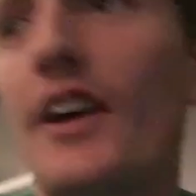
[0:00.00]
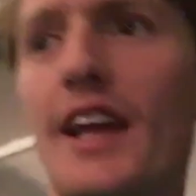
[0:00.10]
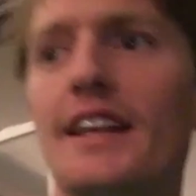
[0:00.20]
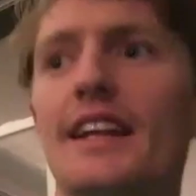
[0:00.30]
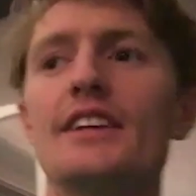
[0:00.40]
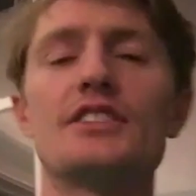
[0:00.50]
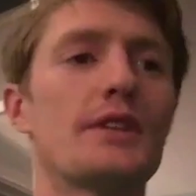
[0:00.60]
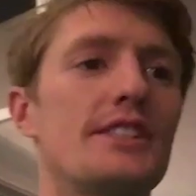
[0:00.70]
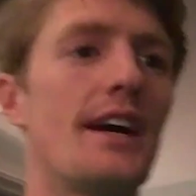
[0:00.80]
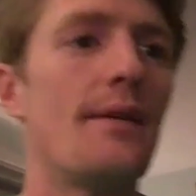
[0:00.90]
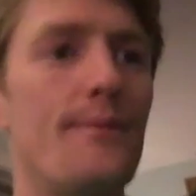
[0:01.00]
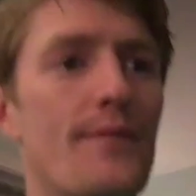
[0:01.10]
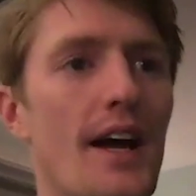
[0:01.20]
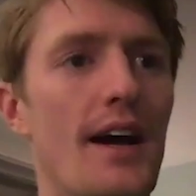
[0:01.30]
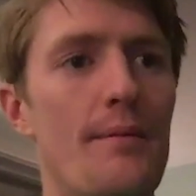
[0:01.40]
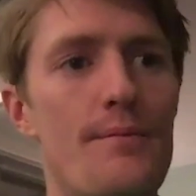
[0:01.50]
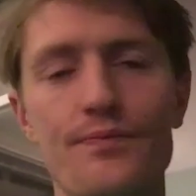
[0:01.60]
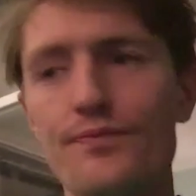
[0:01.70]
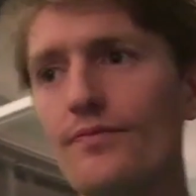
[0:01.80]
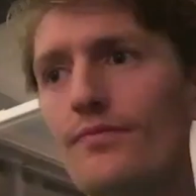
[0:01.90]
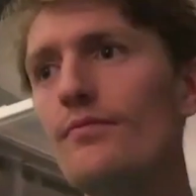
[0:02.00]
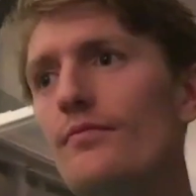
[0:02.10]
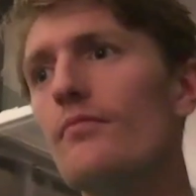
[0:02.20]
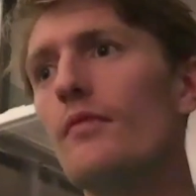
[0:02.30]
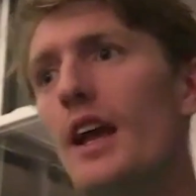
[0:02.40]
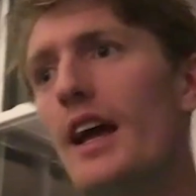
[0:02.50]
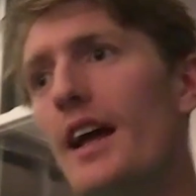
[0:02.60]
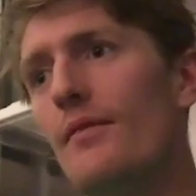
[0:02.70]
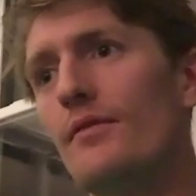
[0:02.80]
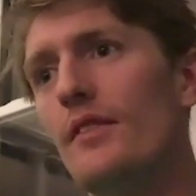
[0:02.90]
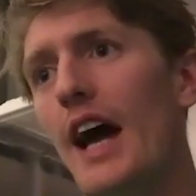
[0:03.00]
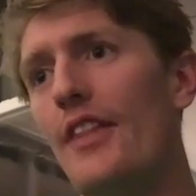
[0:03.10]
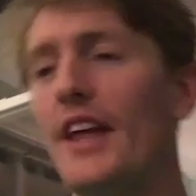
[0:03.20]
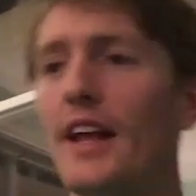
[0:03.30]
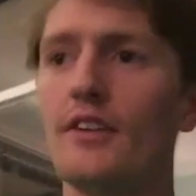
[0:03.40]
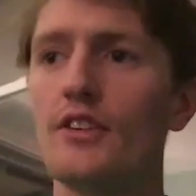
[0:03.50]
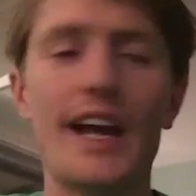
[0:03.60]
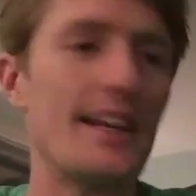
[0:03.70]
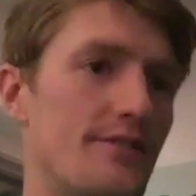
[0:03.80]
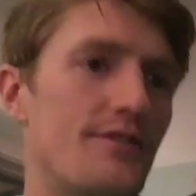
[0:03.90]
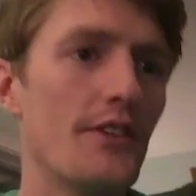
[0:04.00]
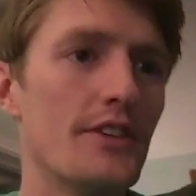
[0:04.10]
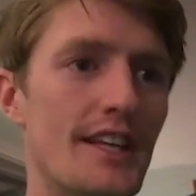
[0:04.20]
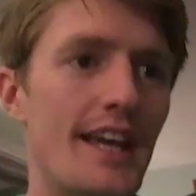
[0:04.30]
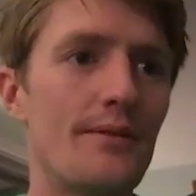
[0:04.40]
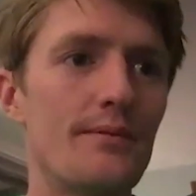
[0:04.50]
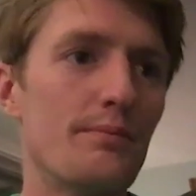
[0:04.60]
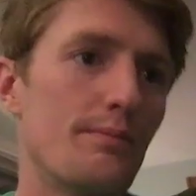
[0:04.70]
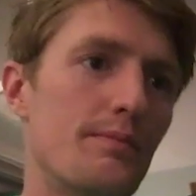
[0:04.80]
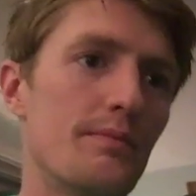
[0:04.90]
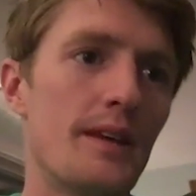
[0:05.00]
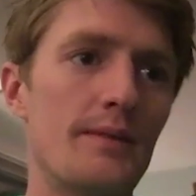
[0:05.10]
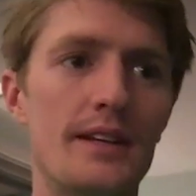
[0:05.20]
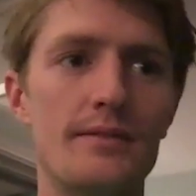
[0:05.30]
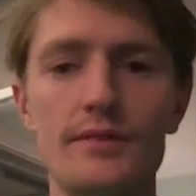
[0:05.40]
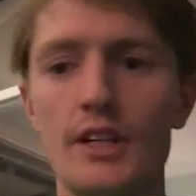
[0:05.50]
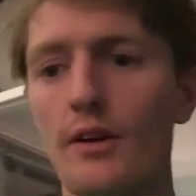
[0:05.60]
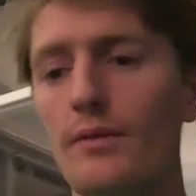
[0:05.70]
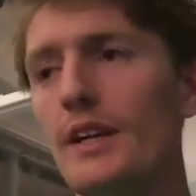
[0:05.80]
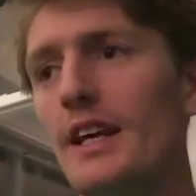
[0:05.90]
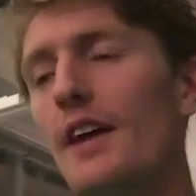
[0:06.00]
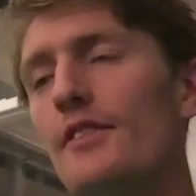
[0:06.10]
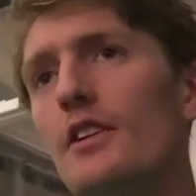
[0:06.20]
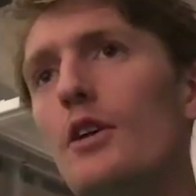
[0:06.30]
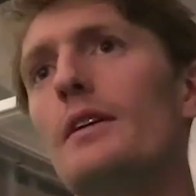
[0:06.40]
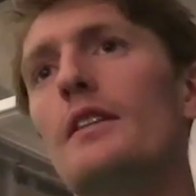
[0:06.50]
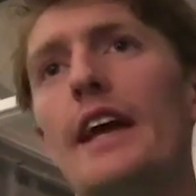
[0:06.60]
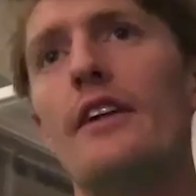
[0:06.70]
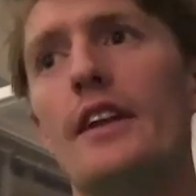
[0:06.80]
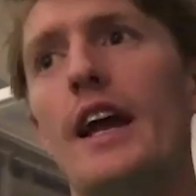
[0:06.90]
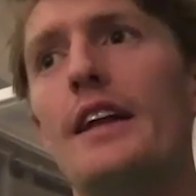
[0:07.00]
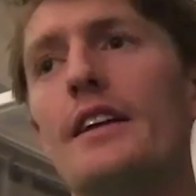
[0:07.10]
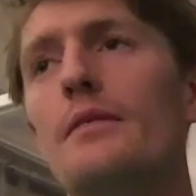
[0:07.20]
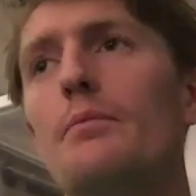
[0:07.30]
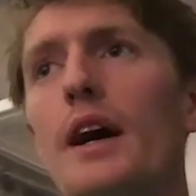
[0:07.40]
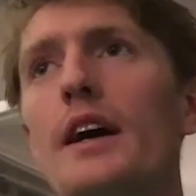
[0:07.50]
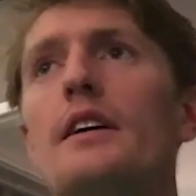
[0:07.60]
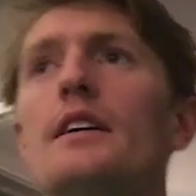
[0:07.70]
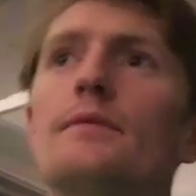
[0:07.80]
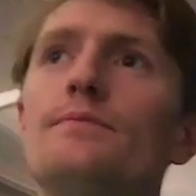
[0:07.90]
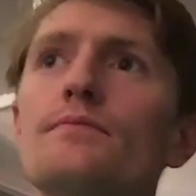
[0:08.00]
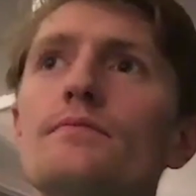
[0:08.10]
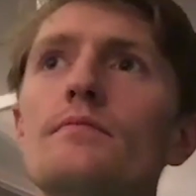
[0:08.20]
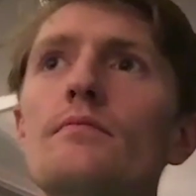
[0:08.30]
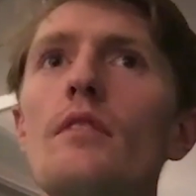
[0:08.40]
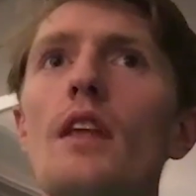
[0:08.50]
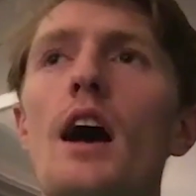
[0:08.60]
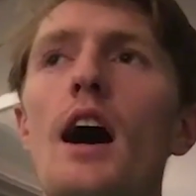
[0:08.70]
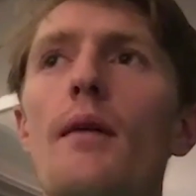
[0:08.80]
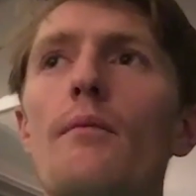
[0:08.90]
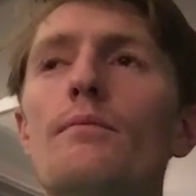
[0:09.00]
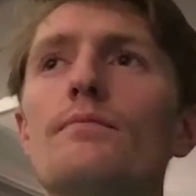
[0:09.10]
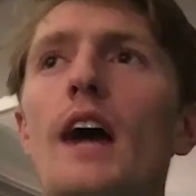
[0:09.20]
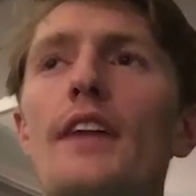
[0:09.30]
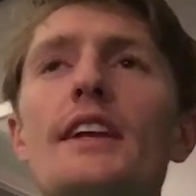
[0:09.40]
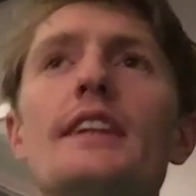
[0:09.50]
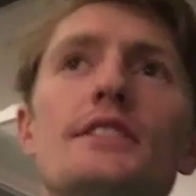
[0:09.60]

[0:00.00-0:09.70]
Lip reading: like I needed to switch up. And I think Craig felt the same. I mean, he left it a little bit later than I did, but I think